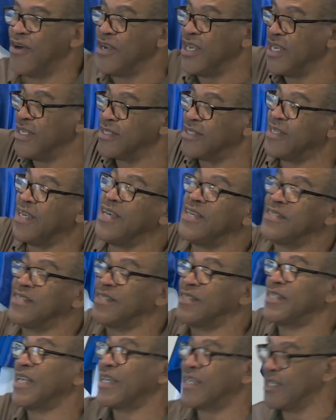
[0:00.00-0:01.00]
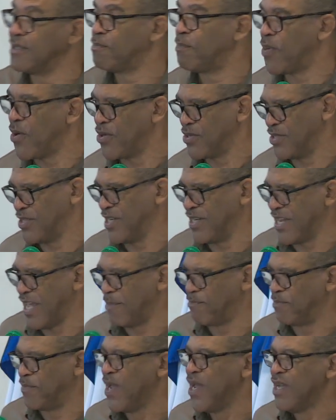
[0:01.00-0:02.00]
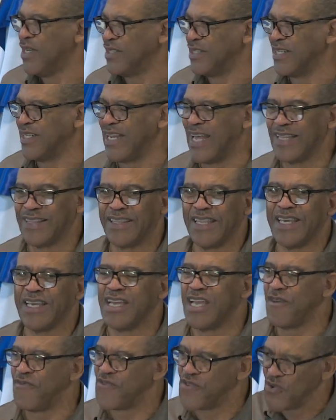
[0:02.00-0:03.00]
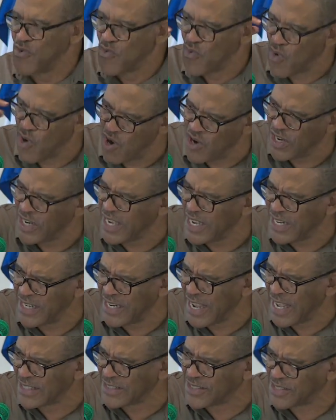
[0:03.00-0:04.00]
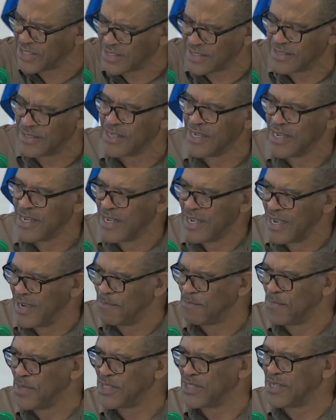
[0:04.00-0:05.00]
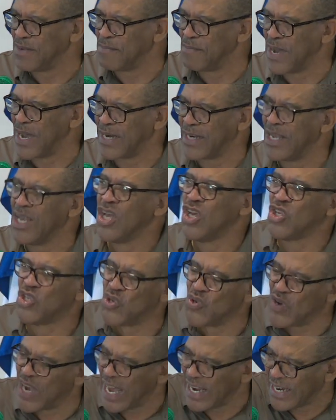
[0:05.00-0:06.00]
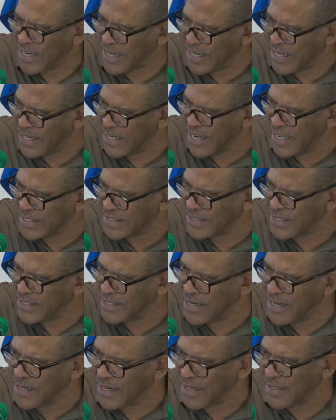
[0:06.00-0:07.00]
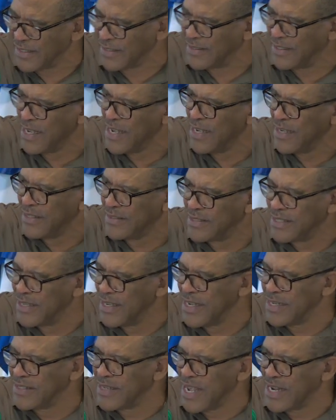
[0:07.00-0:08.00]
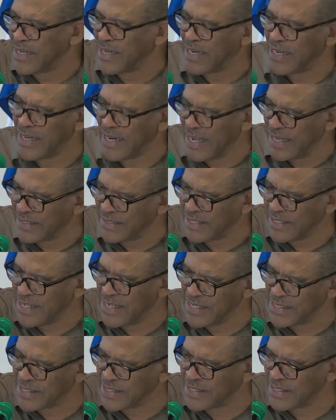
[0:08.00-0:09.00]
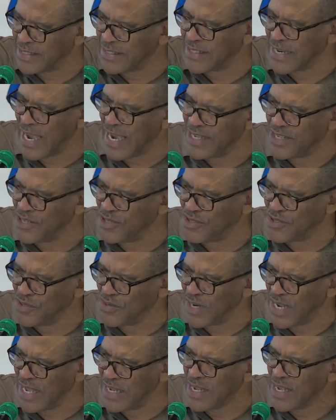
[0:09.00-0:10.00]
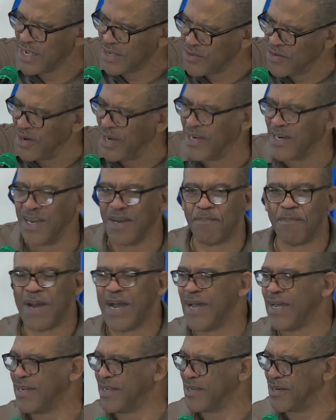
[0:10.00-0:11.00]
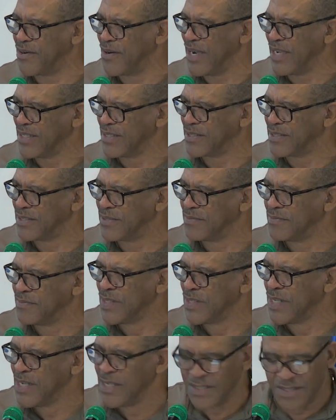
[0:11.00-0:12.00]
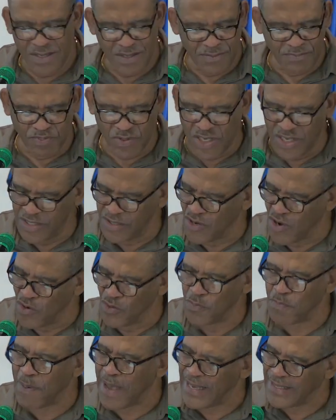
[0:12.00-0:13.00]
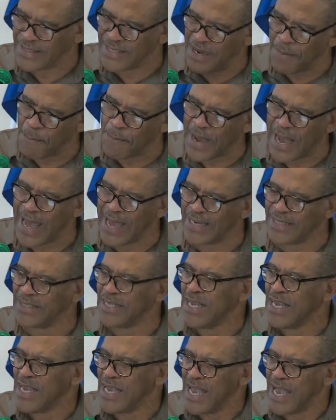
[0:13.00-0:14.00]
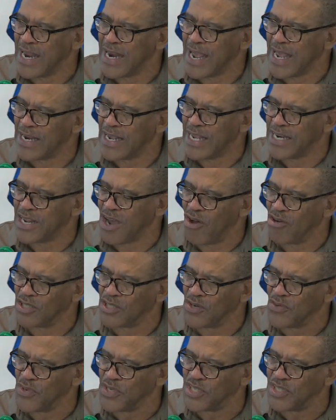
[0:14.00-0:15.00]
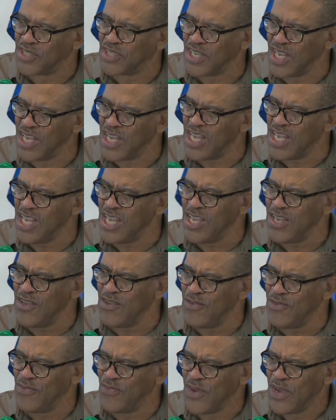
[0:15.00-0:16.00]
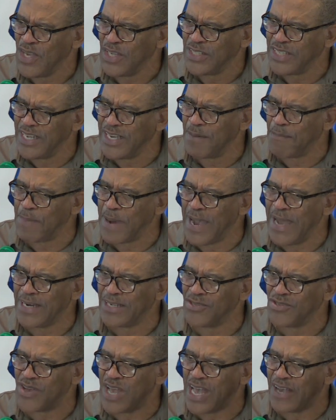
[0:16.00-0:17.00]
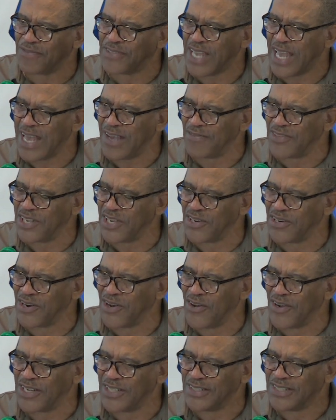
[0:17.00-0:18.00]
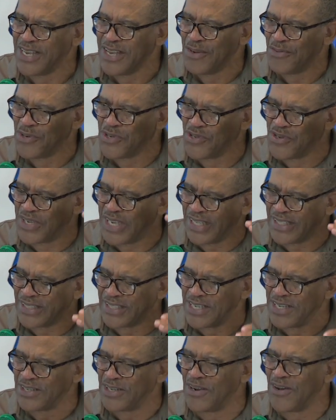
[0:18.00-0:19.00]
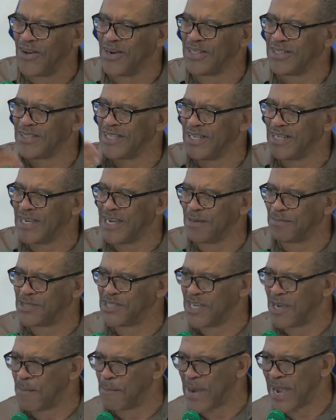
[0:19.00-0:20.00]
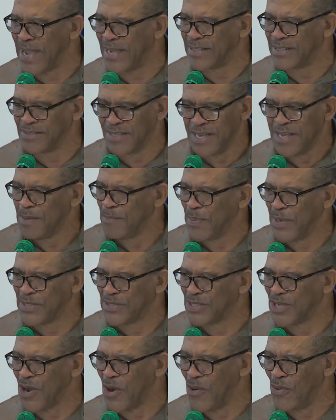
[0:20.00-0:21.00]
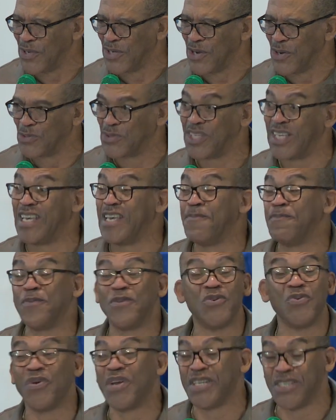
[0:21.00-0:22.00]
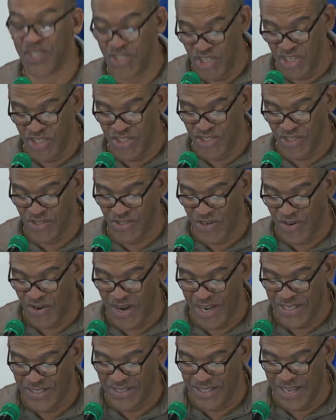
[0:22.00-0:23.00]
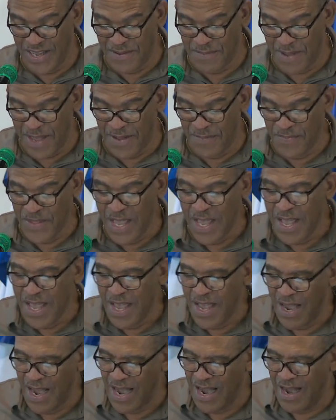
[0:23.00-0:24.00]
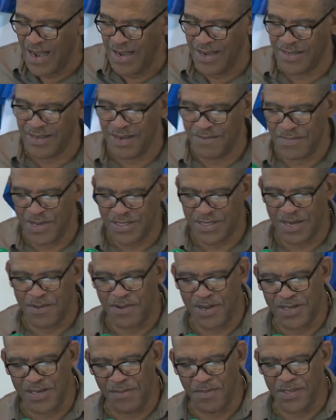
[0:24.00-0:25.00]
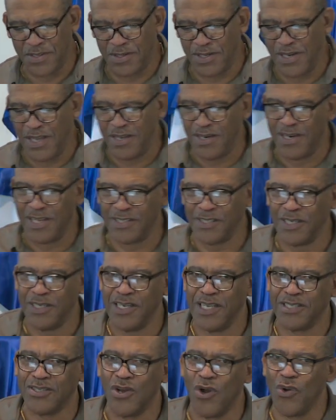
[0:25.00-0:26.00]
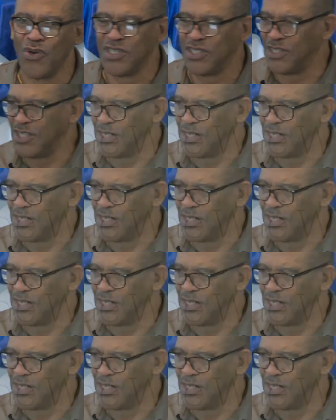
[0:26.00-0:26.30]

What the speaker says: is a second part to that thing. If you want to get an answer, help me somebody, you got to connect to God and connect to his son. How you do that? You got to abide in Christ. It goes back to abiding, and in order to receive the abiding, you have to have the anointing. When you get the anointing, then comes the abiding, because the Holy Ghost keeps you in Jesus Christ. Amen. Come on. Let's go into